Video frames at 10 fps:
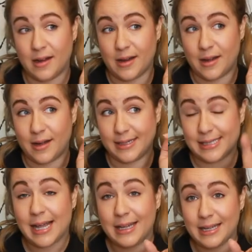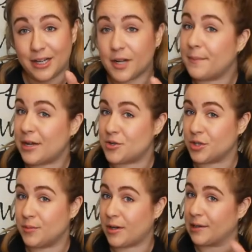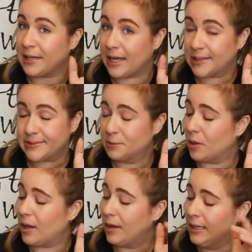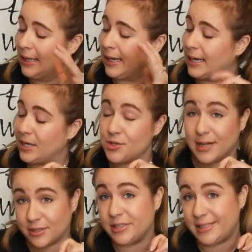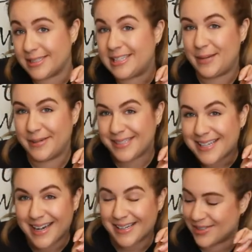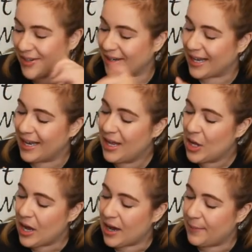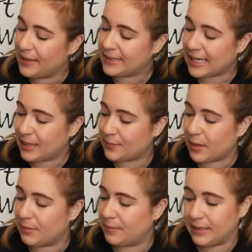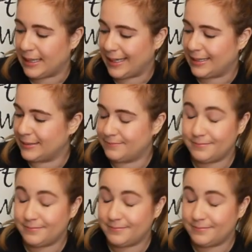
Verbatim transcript: uh, it's hanging in our bedroom on our gallery wall, and Andrew actually does keep his ties on it. I picked that up probably like